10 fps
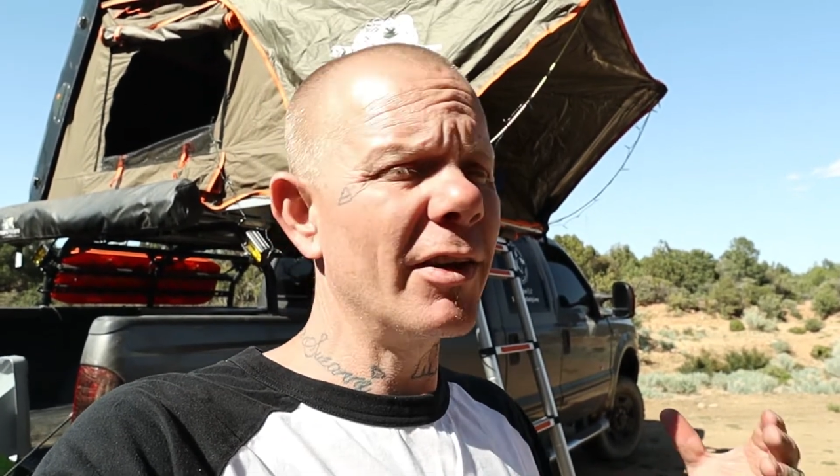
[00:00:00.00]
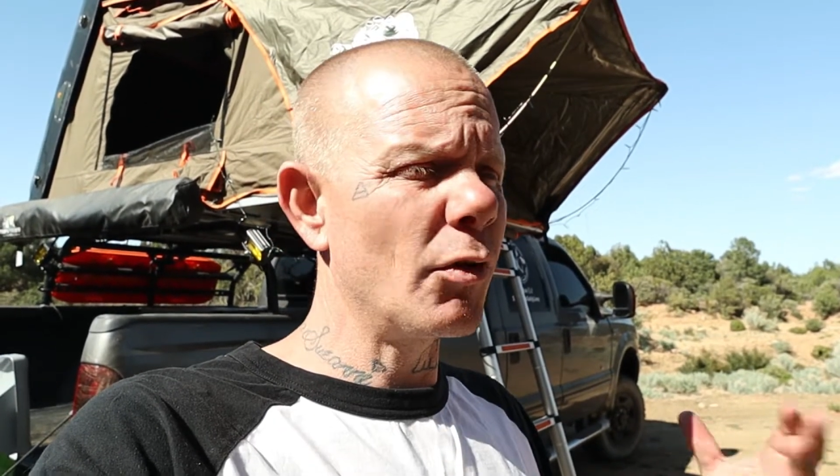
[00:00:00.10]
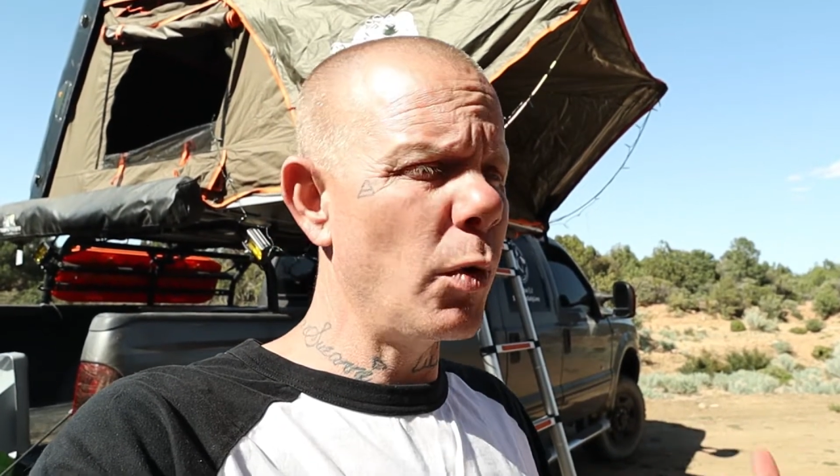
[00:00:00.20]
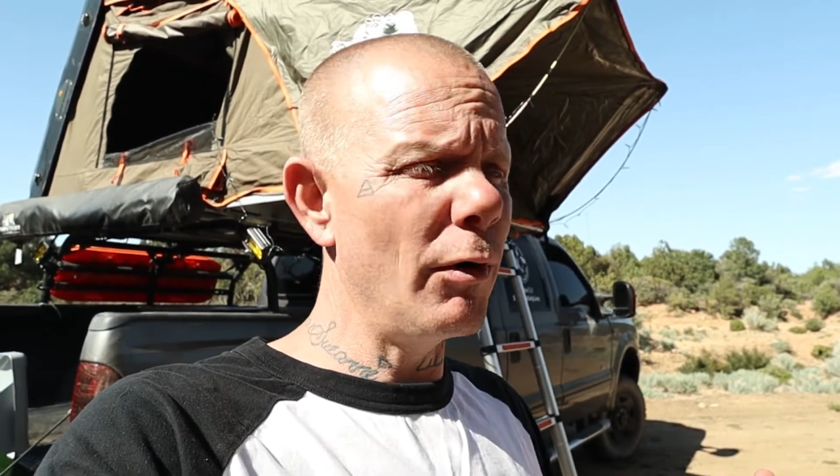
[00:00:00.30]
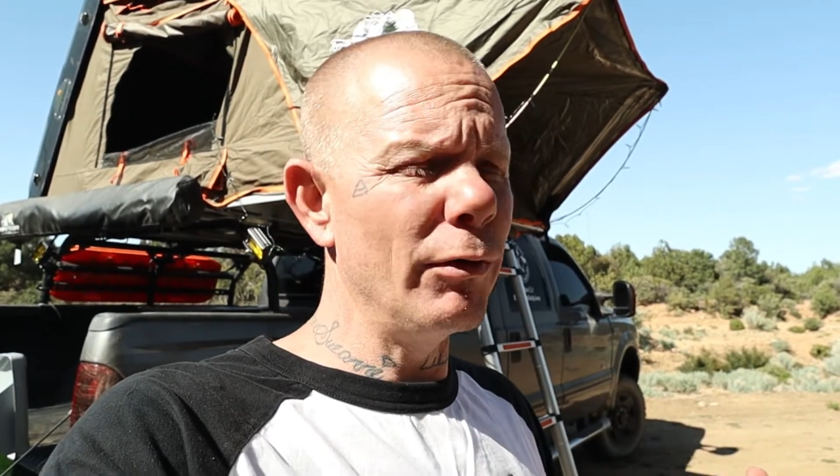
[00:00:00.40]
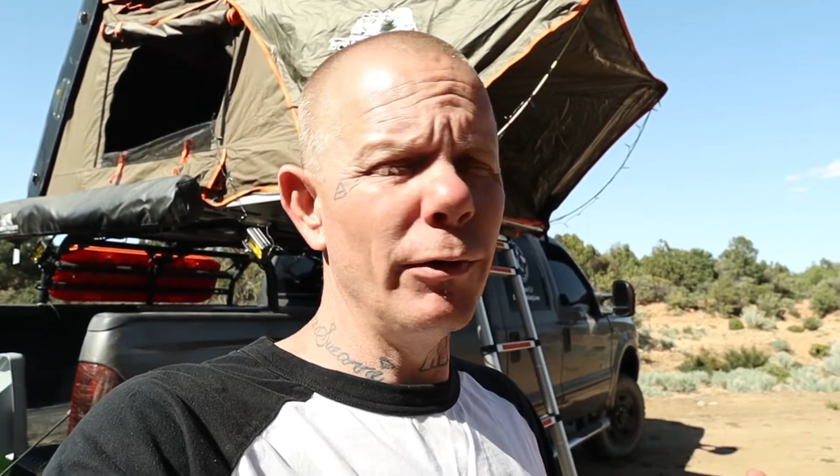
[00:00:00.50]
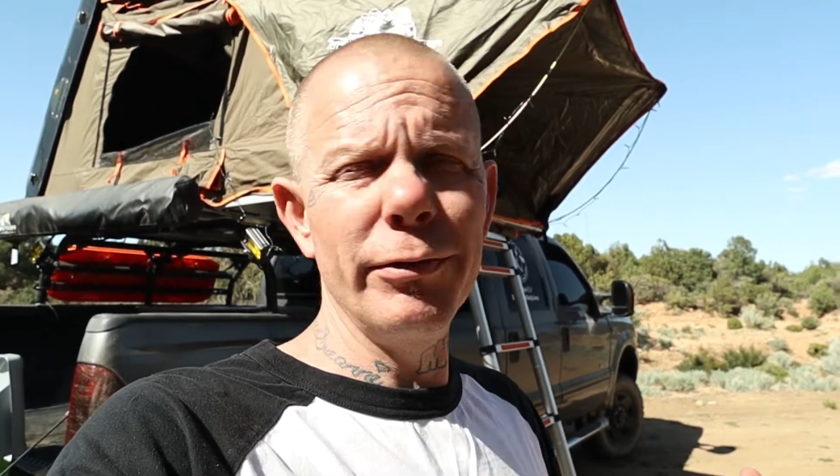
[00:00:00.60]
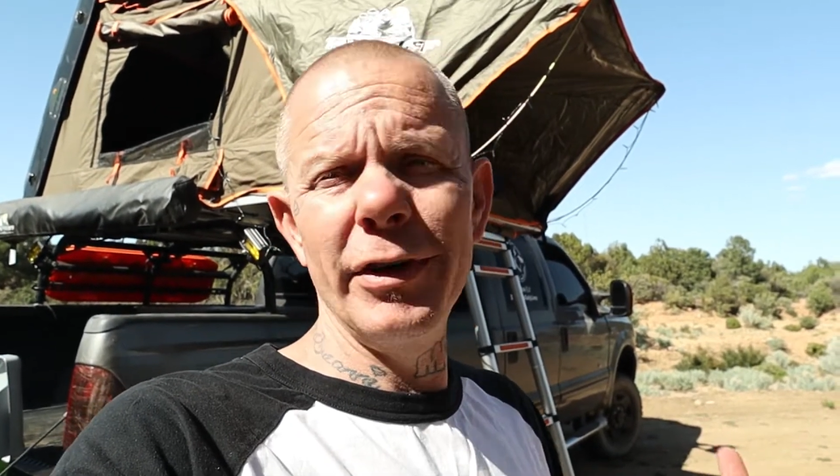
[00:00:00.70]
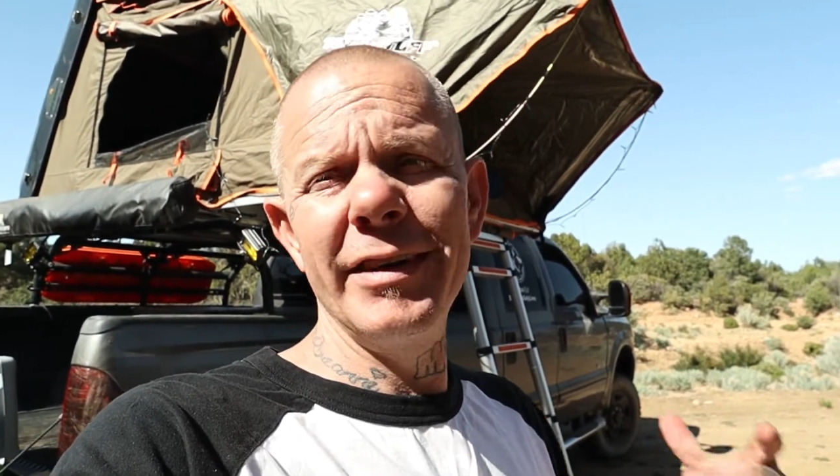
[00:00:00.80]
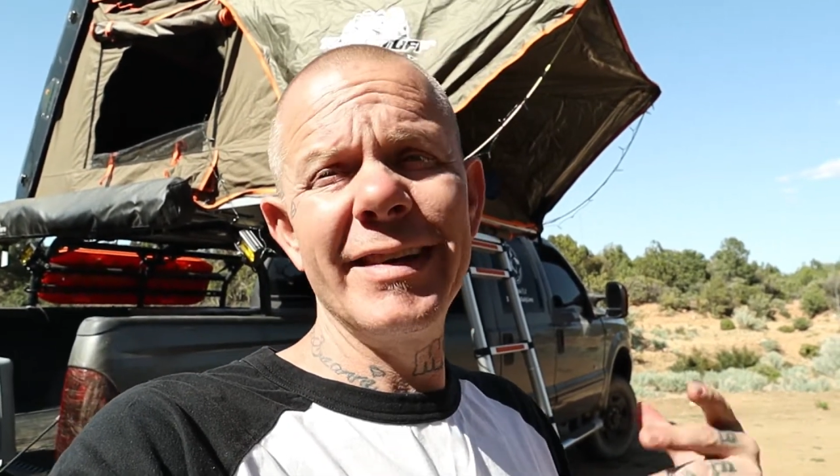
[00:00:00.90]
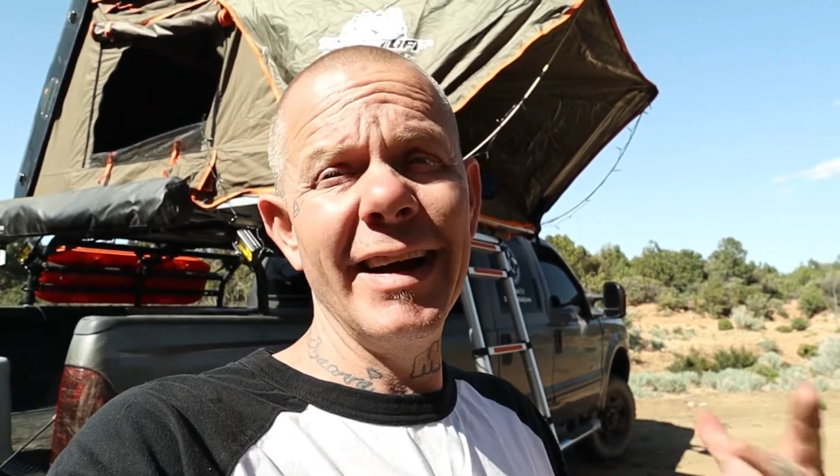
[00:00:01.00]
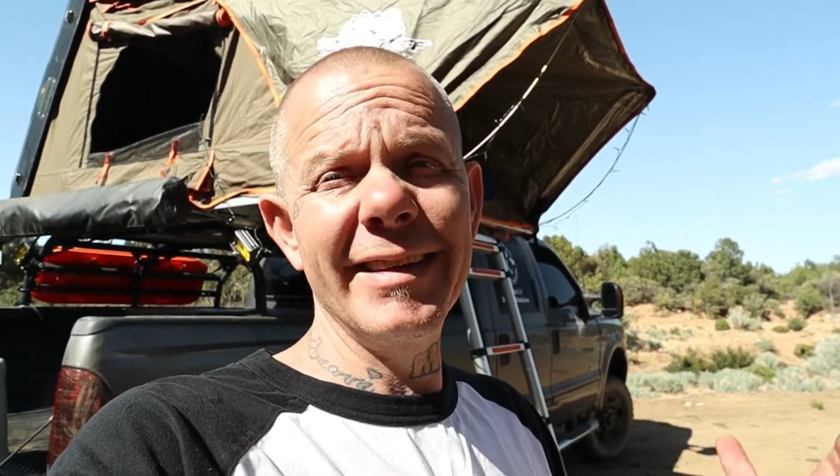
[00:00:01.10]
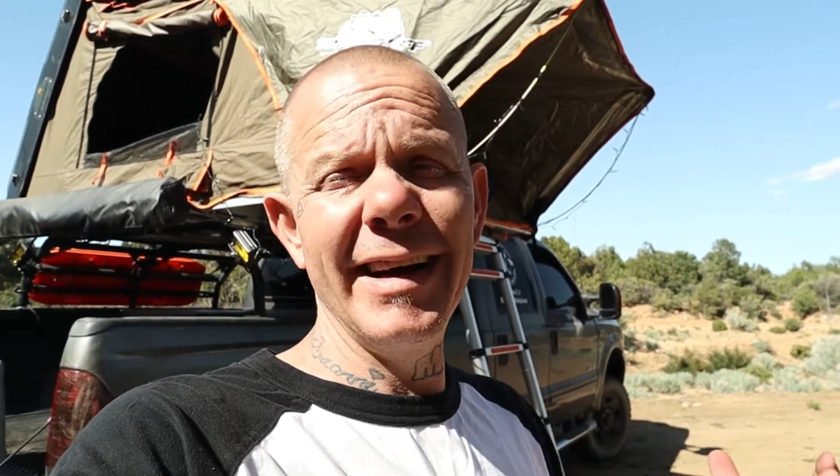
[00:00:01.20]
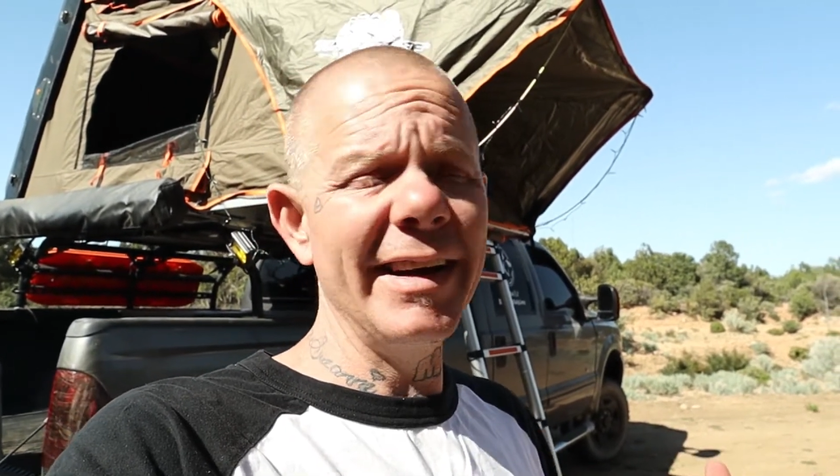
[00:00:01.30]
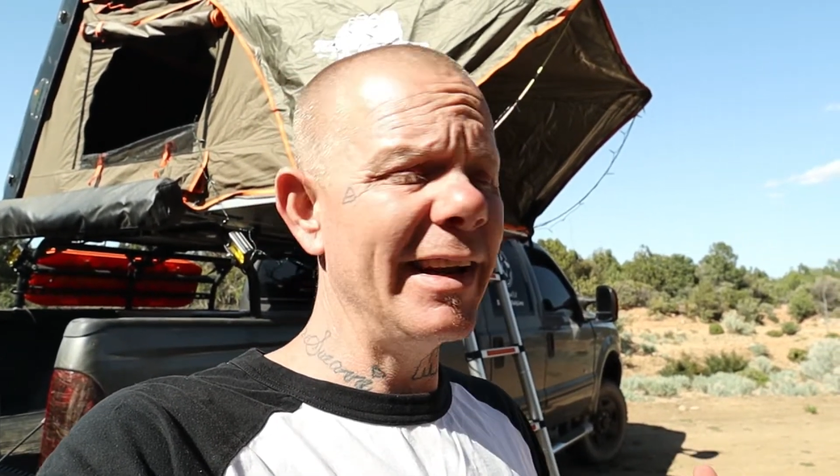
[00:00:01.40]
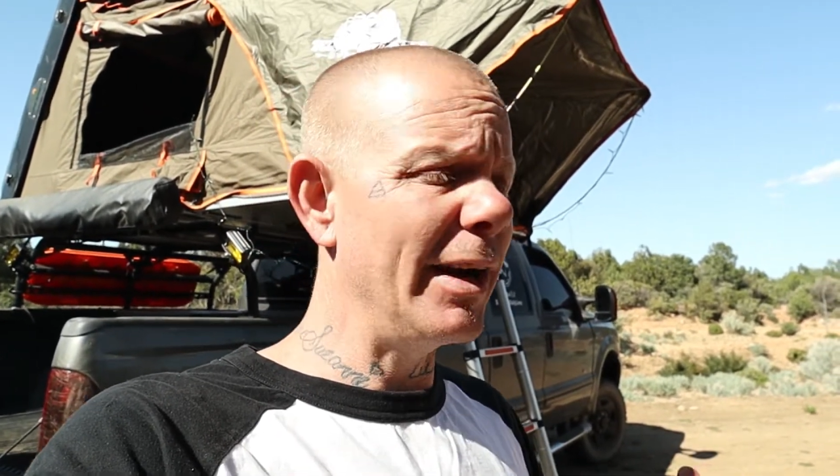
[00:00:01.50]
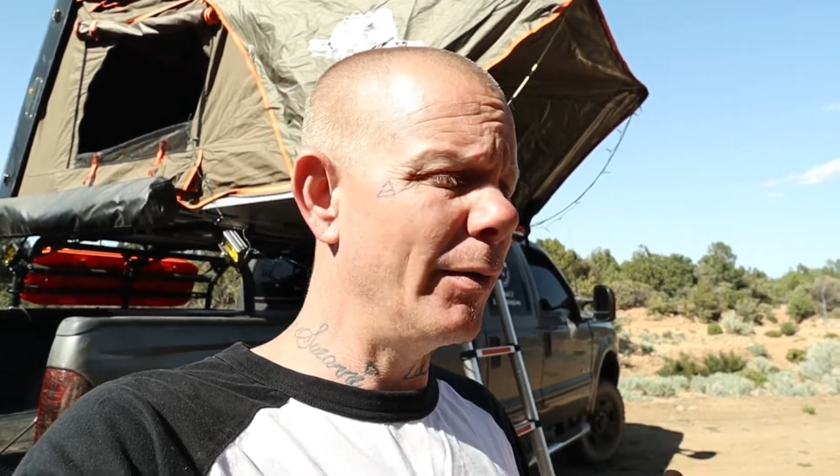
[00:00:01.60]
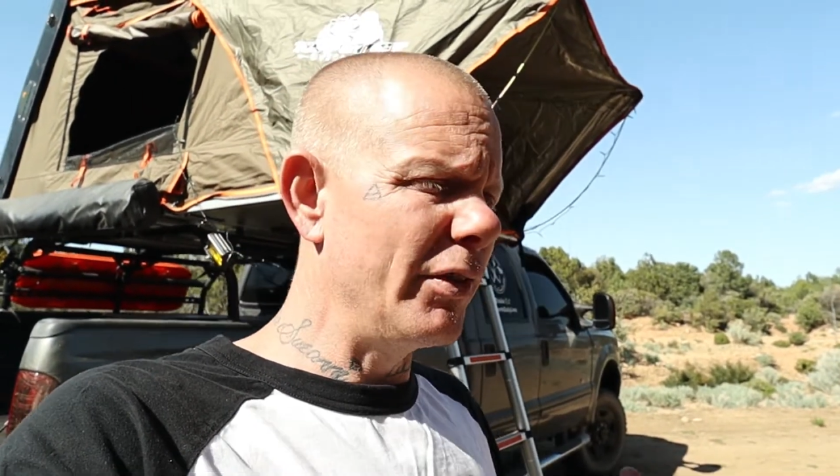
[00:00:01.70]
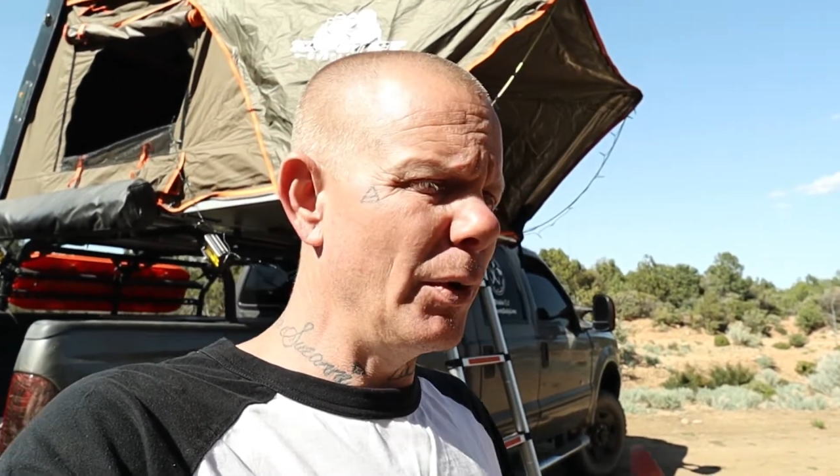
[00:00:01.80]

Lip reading: get the 12-volt fridge, got that now.